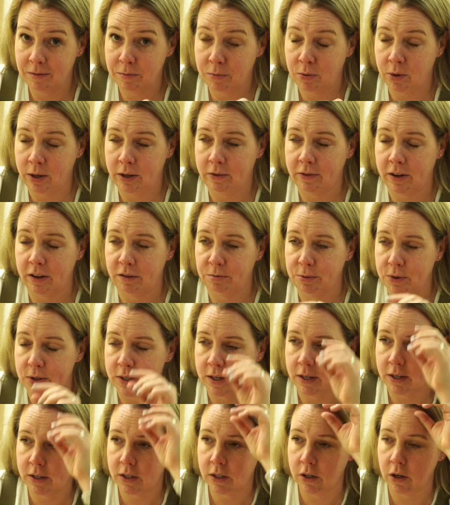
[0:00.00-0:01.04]

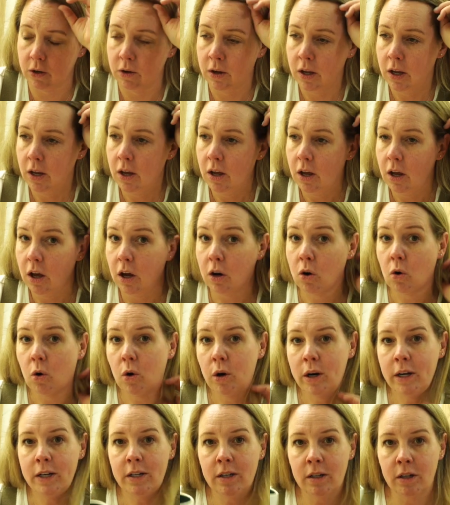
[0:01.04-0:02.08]
0.5%. So
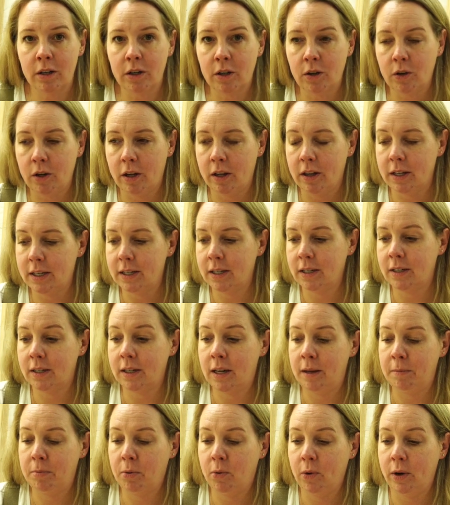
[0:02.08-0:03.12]
according to Laguna, this is
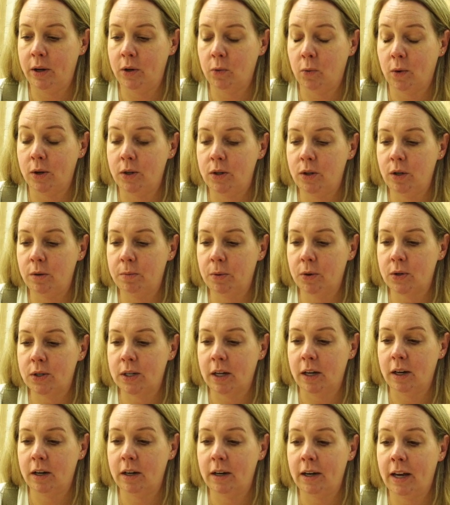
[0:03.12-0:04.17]
a
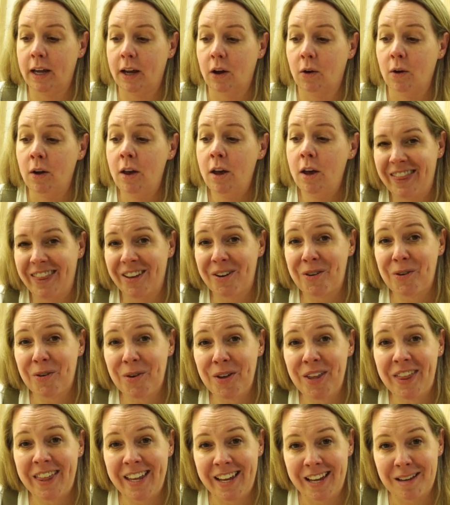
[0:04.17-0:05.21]
0.12%. Now, the
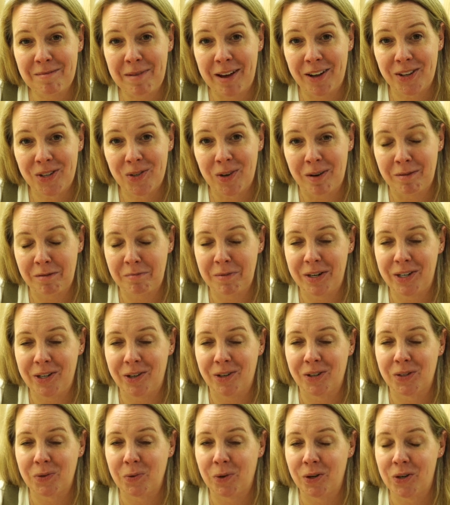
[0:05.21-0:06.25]
cool thing about Ceramic
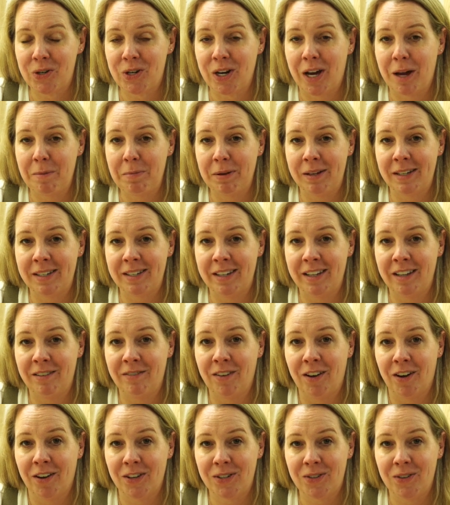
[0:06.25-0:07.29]
Materials Workshop is they've
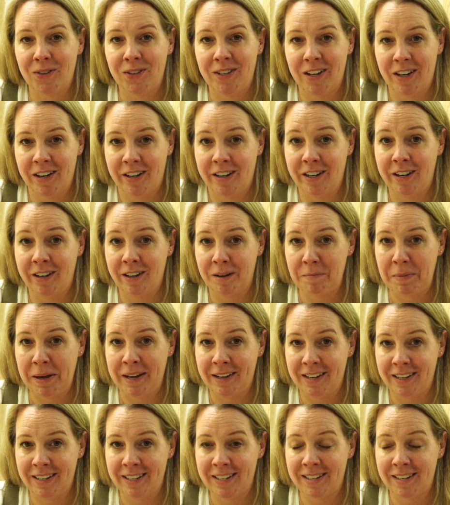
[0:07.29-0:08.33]
also done an
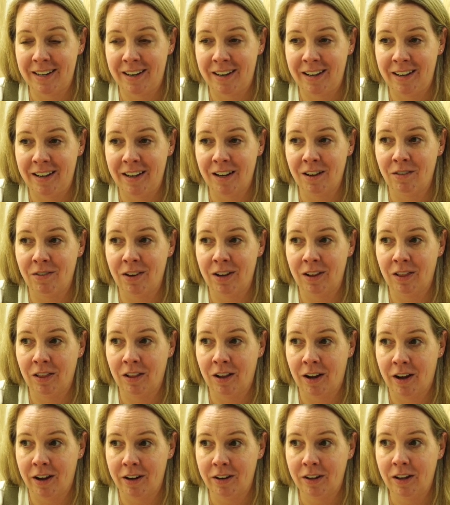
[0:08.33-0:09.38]
independent study of a
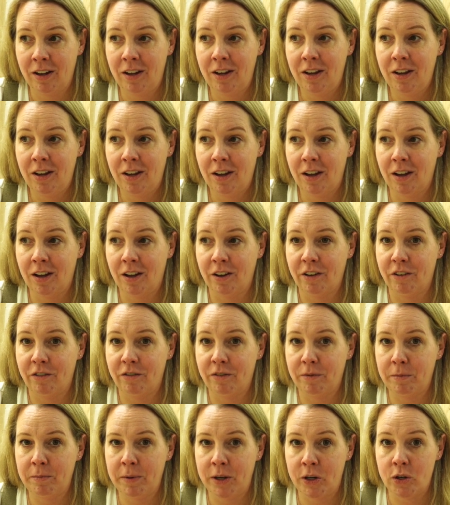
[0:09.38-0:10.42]
lot
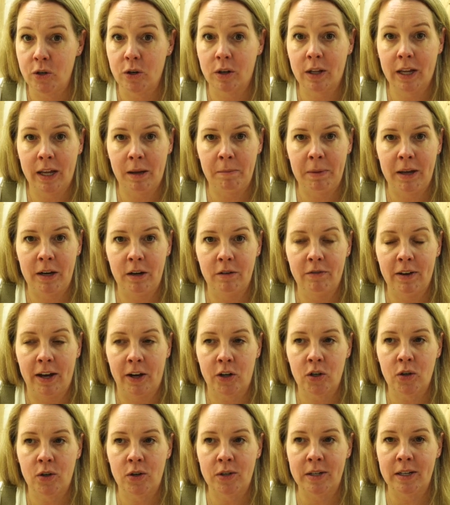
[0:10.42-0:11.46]
of major clay
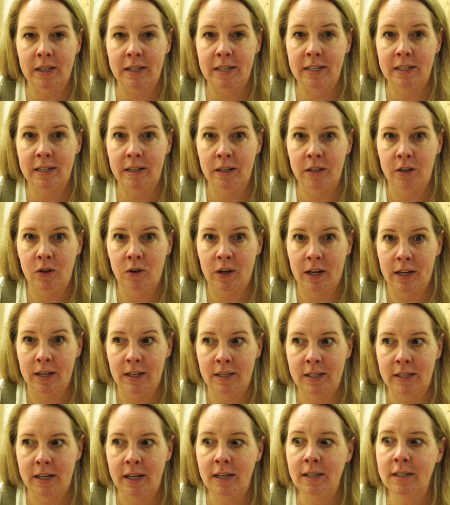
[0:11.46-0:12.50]
manufacturers, at least in the
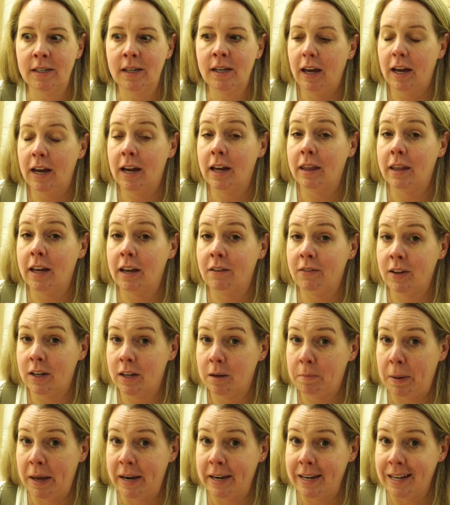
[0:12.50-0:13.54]
United States, and they've
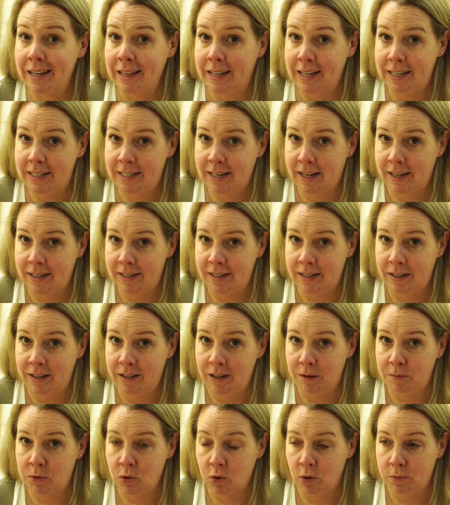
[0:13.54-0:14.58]
independently tested
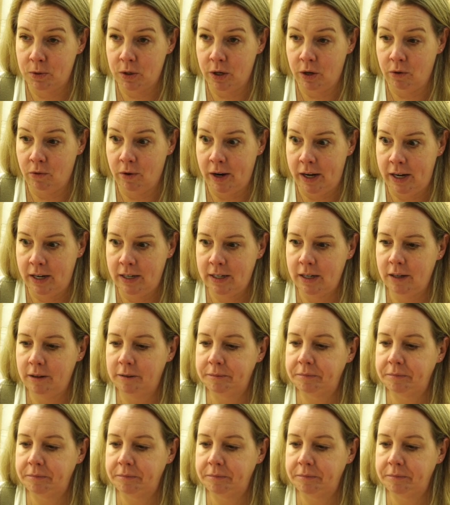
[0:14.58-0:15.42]
the absorption rate.